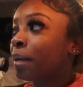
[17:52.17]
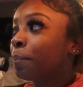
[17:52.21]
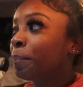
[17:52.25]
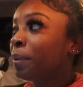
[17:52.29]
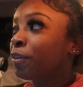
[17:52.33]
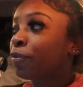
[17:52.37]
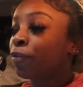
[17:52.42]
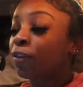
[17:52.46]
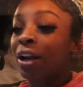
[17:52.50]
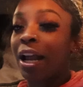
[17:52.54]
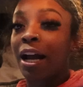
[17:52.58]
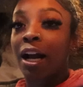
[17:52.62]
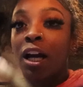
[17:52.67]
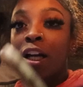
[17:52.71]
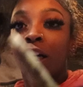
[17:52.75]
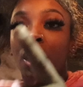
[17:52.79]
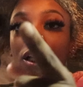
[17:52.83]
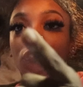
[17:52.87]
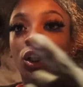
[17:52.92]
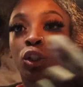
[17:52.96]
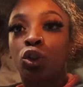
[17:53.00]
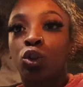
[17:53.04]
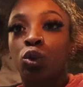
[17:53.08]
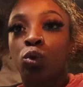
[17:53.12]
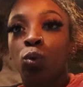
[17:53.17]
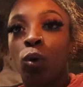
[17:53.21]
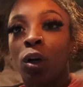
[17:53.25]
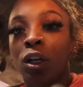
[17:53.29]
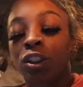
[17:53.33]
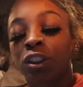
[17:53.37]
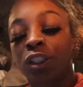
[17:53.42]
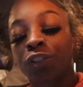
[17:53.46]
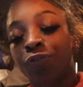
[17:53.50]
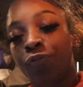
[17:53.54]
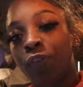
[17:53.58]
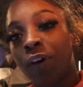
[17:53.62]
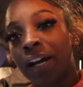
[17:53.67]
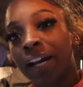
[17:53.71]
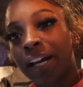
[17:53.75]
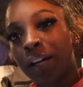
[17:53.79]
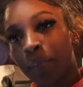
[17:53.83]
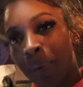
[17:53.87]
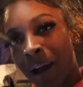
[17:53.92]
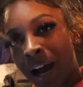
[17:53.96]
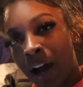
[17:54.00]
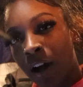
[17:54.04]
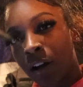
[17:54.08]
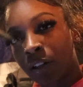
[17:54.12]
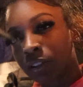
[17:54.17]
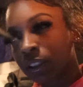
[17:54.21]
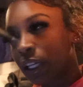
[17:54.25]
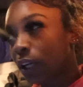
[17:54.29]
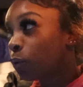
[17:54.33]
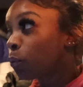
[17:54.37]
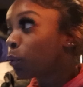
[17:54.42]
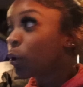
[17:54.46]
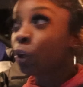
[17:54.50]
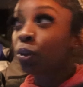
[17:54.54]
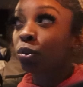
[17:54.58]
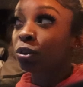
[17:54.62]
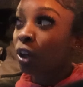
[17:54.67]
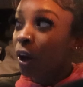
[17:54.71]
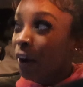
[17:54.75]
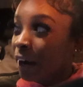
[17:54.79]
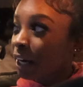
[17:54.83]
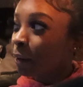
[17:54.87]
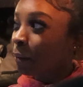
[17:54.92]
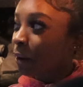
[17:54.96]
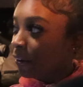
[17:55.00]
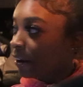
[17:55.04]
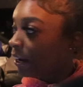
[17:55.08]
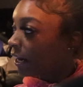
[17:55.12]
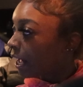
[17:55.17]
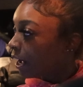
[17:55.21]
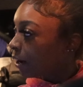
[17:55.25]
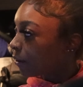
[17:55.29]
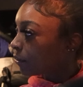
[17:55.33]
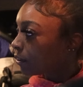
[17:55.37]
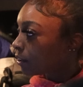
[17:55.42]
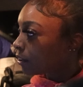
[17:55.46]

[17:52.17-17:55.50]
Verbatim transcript: be for like another 200 fucking miles. Like, what are you talking about right now? So